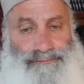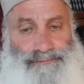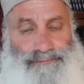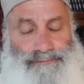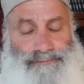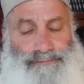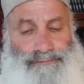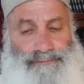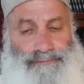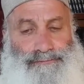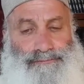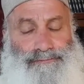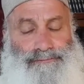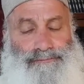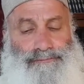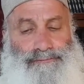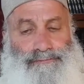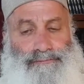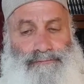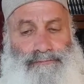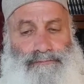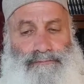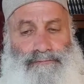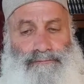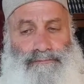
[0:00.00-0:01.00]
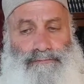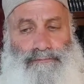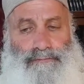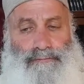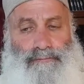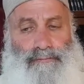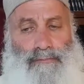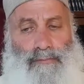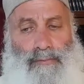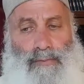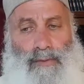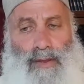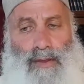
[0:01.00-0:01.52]

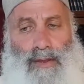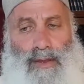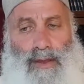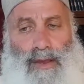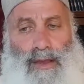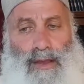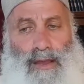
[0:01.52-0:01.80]
Nothing is said.